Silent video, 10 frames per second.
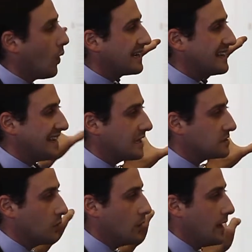1 link
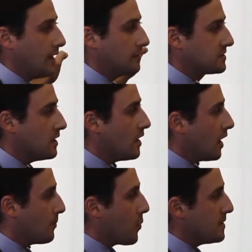to the White House
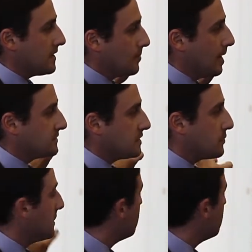Open Data Policy with